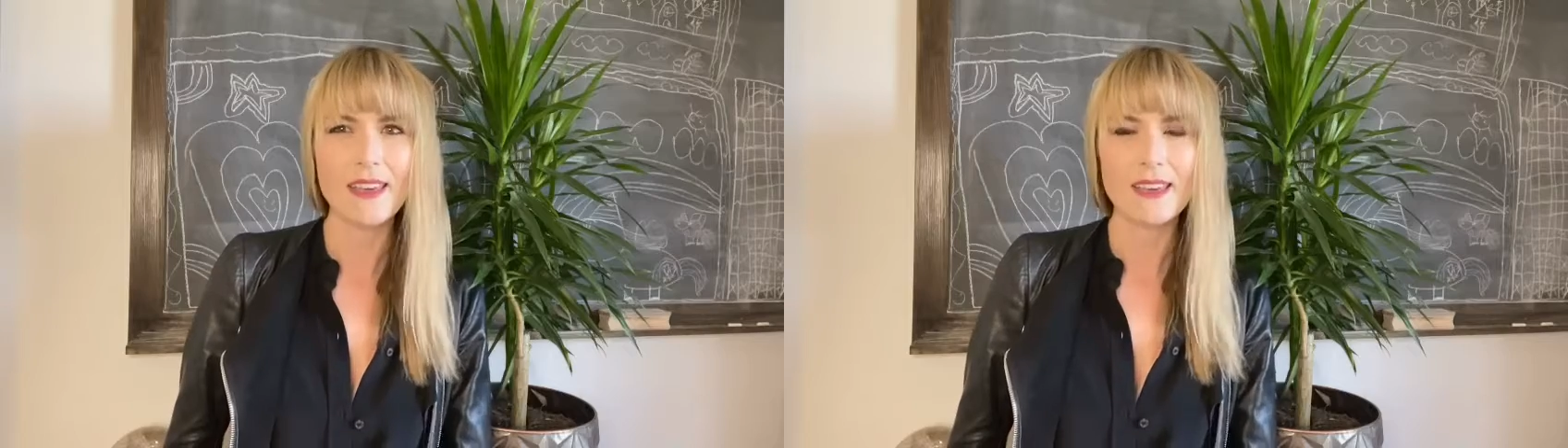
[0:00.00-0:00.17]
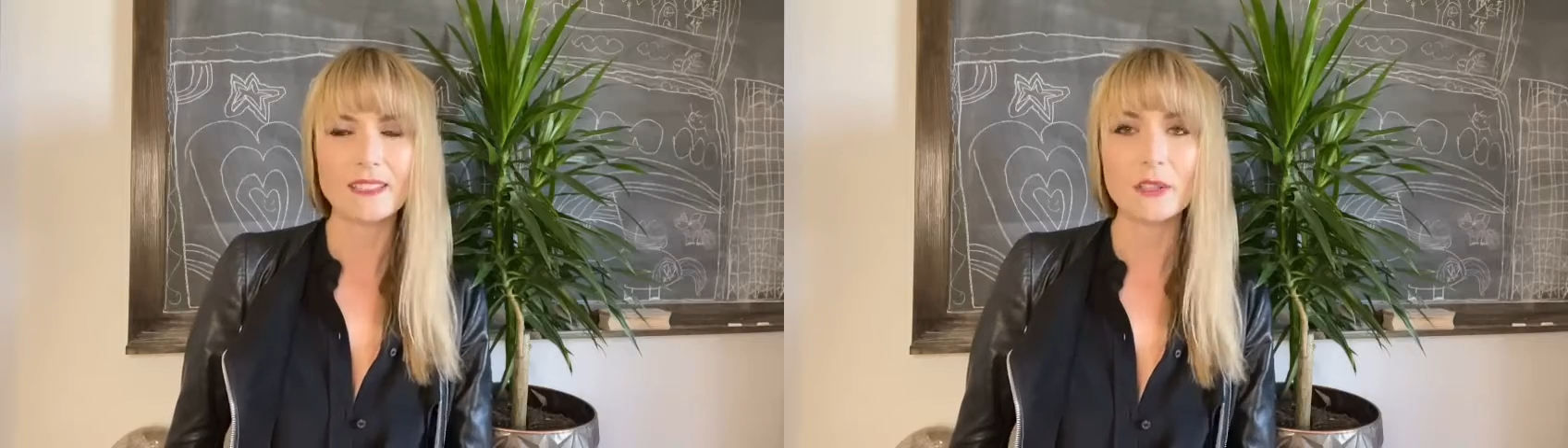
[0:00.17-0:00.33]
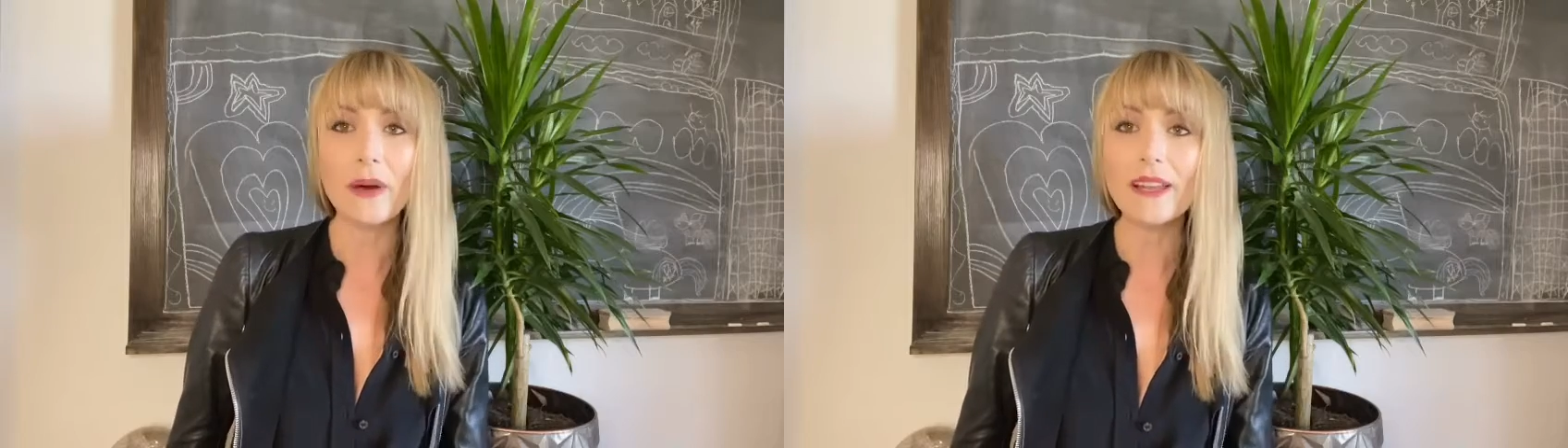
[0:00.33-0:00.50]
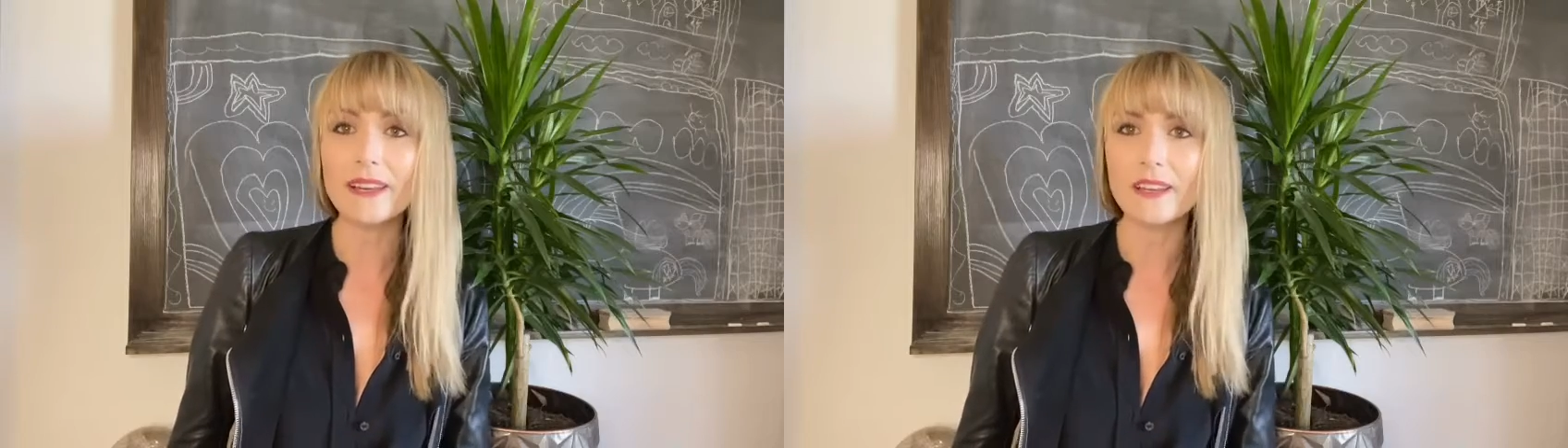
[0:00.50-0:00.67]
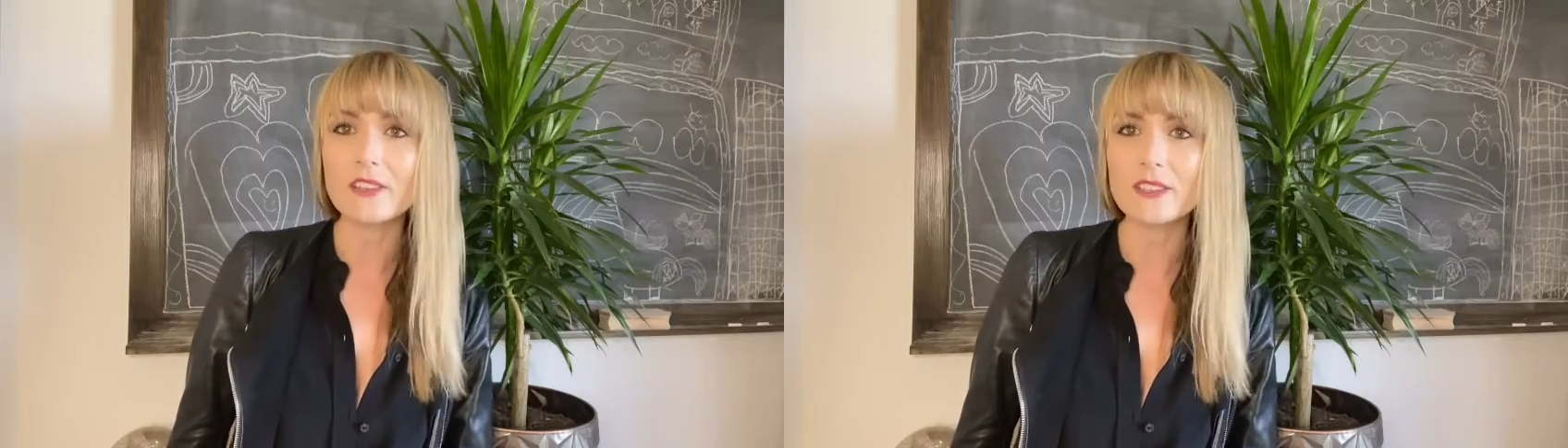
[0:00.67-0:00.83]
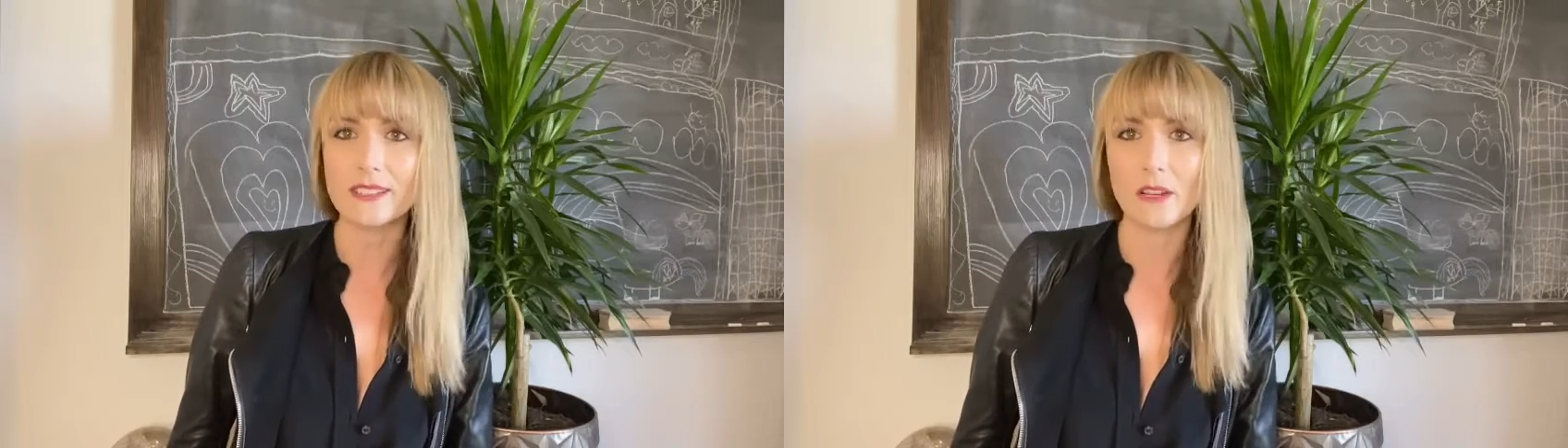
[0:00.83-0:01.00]
is quite an
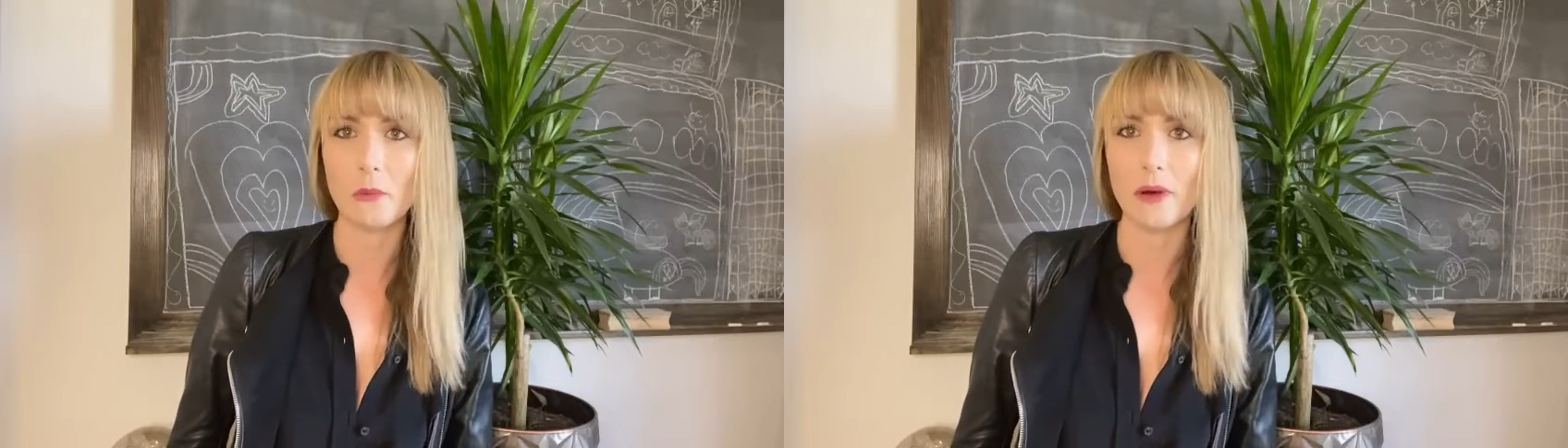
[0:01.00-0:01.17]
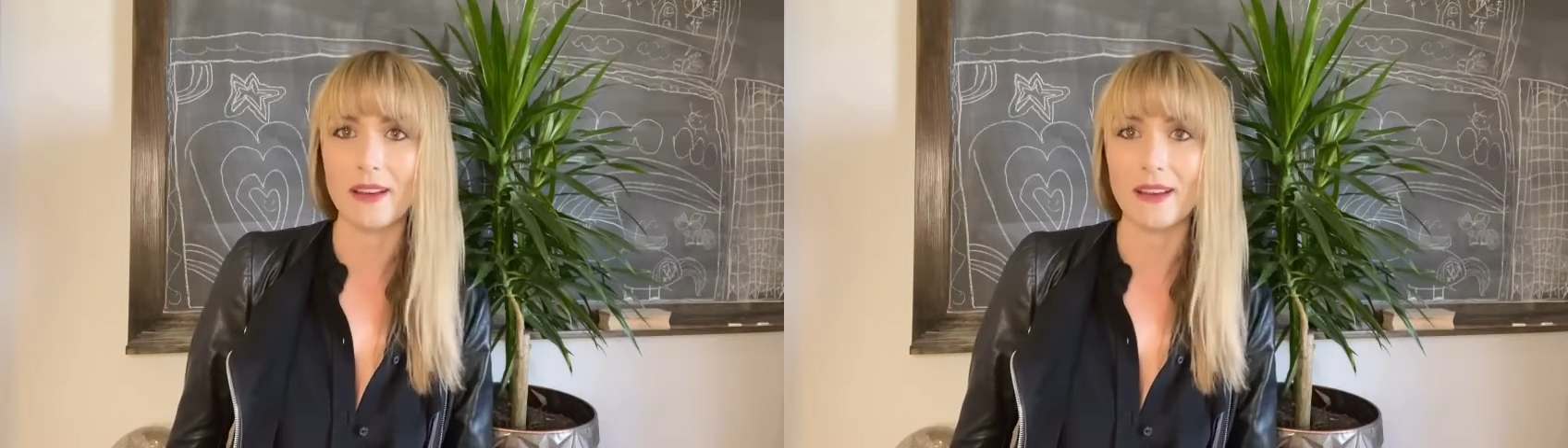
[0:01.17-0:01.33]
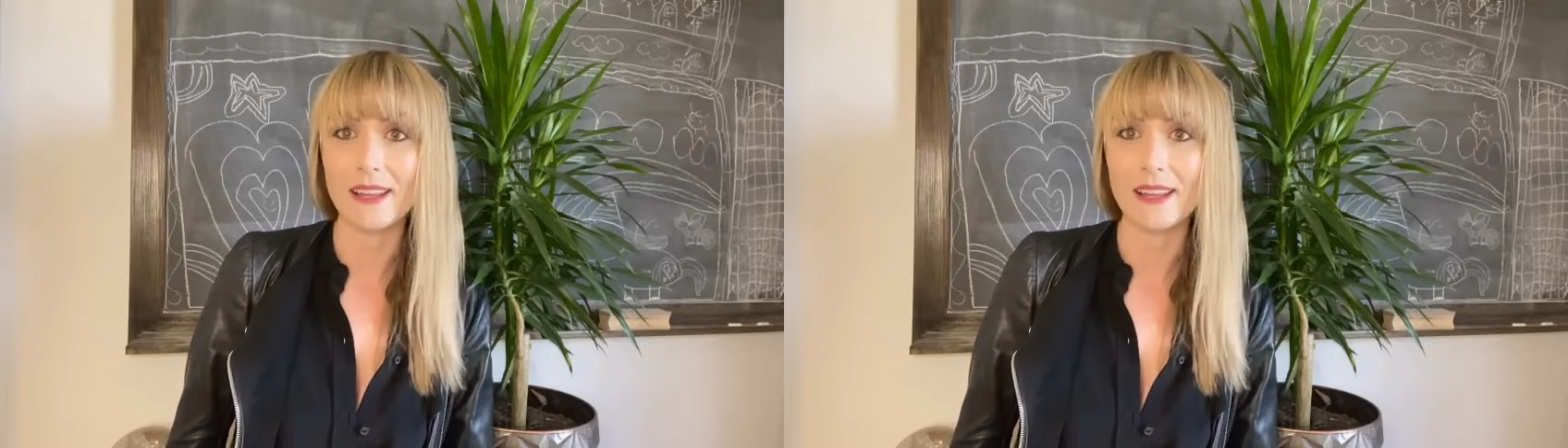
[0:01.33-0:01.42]
interesting one.